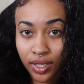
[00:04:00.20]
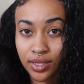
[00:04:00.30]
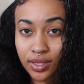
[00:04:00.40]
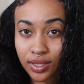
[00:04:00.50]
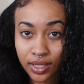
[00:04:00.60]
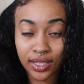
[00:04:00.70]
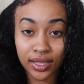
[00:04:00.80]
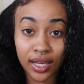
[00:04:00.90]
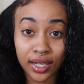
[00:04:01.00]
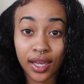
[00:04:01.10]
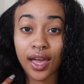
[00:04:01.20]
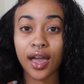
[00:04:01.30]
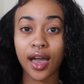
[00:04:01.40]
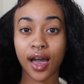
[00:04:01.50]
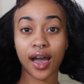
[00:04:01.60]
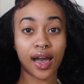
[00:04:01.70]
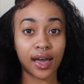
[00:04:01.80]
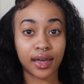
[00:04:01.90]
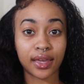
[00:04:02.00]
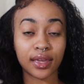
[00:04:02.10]
is looking like.
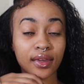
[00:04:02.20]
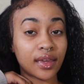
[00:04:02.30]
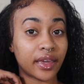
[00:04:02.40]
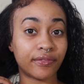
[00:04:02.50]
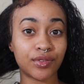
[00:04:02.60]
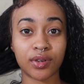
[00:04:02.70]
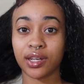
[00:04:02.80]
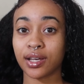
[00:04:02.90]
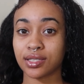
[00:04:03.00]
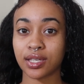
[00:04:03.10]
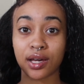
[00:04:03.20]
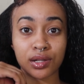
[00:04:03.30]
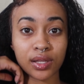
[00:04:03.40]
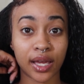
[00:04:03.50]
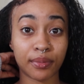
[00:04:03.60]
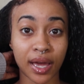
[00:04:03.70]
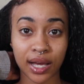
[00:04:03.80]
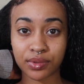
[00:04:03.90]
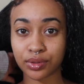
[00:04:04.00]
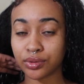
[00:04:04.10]
If you cannot tell, I am
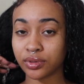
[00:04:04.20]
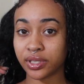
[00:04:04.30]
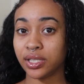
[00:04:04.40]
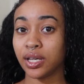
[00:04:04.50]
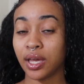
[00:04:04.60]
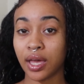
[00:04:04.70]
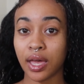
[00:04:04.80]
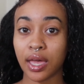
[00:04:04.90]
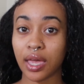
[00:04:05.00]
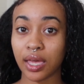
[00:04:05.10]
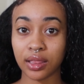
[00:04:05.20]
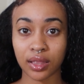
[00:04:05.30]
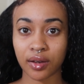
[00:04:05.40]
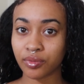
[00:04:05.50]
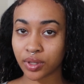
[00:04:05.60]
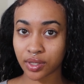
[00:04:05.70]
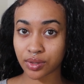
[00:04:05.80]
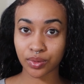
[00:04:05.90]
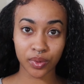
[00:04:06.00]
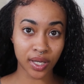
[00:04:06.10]
absolutely in love with
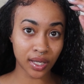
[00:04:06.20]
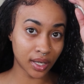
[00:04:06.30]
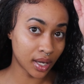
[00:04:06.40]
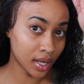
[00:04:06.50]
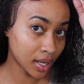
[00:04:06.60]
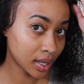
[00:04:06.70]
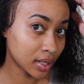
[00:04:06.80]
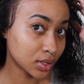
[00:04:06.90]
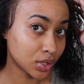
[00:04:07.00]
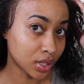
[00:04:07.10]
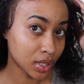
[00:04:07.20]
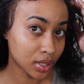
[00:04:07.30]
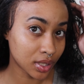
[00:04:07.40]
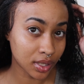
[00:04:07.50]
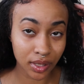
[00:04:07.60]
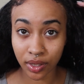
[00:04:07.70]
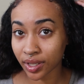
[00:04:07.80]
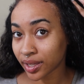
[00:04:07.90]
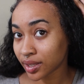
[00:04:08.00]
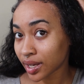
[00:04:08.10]
this wig. Just
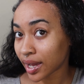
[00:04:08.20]
look at the